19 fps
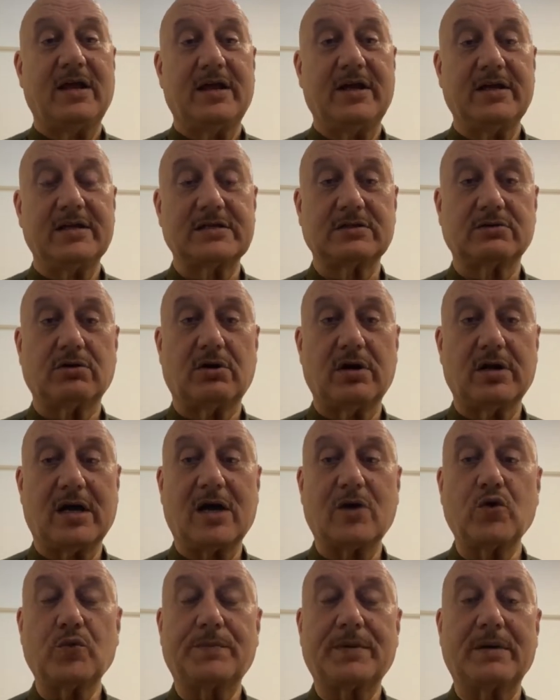It's called
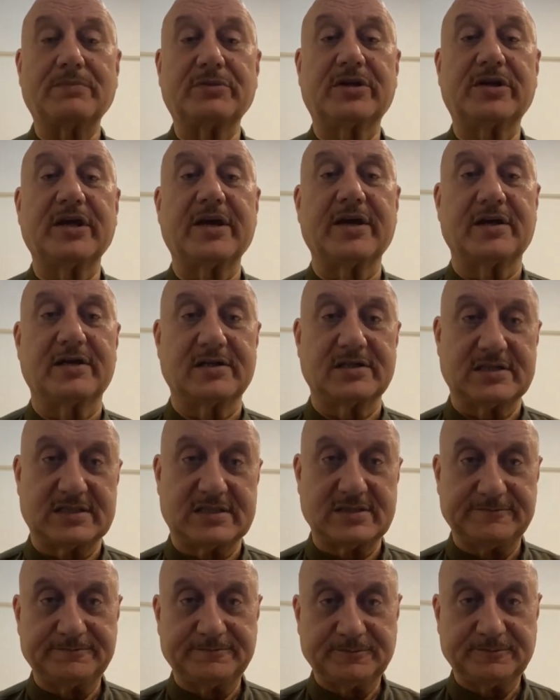Anupam Cares.